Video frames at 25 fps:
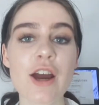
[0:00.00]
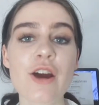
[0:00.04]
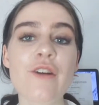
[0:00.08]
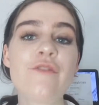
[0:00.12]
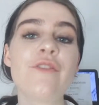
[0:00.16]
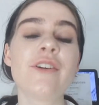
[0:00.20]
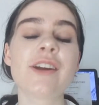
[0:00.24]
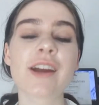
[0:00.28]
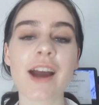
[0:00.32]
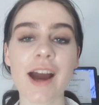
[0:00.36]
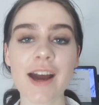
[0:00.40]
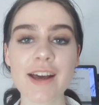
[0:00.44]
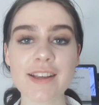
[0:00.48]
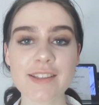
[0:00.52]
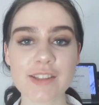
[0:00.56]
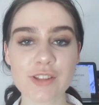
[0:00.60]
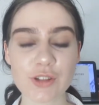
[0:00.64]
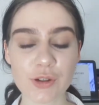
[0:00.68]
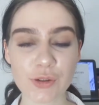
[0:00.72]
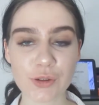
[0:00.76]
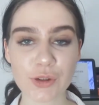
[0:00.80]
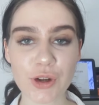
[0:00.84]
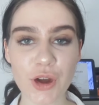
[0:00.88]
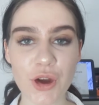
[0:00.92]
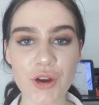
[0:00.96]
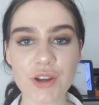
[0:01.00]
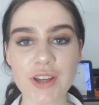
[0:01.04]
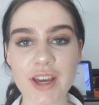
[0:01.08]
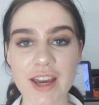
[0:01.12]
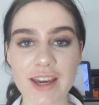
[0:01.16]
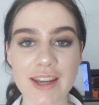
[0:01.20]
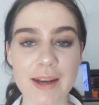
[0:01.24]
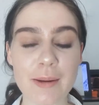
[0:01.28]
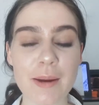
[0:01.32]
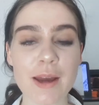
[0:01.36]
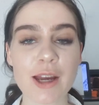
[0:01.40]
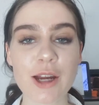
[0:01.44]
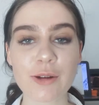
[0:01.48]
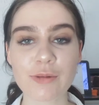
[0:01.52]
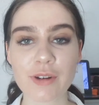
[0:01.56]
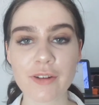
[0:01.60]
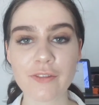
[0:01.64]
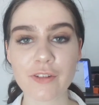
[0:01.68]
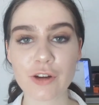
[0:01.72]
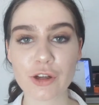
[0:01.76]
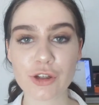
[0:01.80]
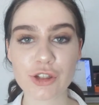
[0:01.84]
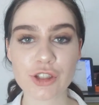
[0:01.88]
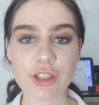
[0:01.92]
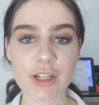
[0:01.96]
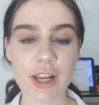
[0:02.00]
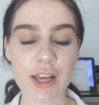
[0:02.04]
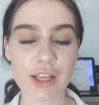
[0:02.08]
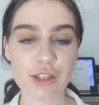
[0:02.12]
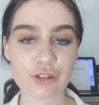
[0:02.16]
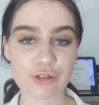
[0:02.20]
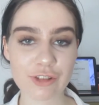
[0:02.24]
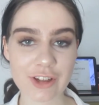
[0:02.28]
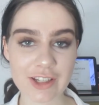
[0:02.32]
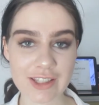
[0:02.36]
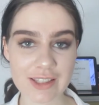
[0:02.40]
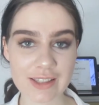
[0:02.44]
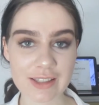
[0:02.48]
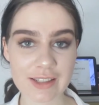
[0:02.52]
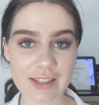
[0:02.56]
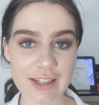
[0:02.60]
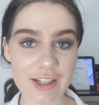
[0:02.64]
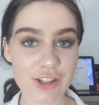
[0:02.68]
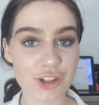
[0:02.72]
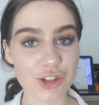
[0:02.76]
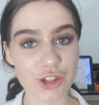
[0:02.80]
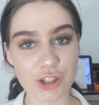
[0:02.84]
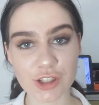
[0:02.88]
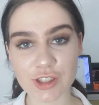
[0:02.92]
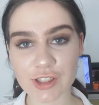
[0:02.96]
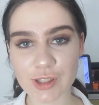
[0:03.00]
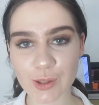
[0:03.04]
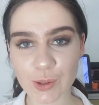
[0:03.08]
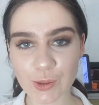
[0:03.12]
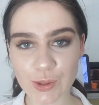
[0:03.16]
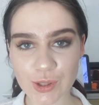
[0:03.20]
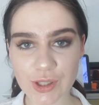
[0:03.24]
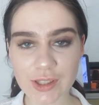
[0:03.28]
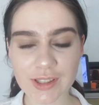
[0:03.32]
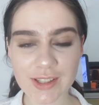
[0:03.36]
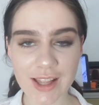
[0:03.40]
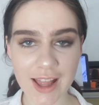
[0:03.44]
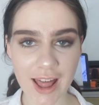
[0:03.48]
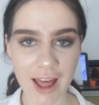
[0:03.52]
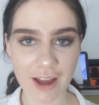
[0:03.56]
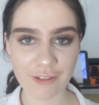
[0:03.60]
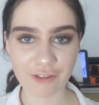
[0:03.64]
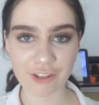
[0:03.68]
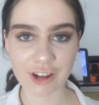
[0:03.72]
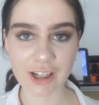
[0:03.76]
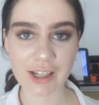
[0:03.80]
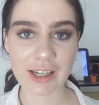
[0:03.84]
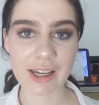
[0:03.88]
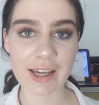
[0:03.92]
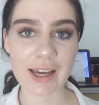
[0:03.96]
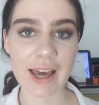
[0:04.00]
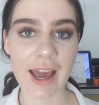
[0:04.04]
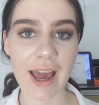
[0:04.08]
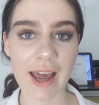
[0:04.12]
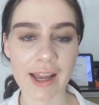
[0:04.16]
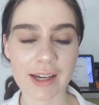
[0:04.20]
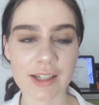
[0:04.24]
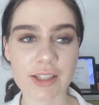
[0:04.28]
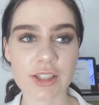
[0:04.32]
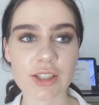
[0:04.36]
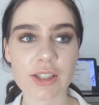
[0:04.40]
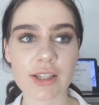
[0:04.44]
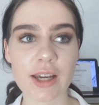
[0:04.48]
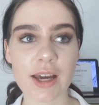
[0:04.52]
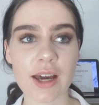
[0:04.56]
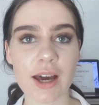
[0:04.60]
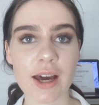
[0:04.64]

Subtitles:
For you guys don't know yet, Makeup Revolution has recently just launched in South Africa at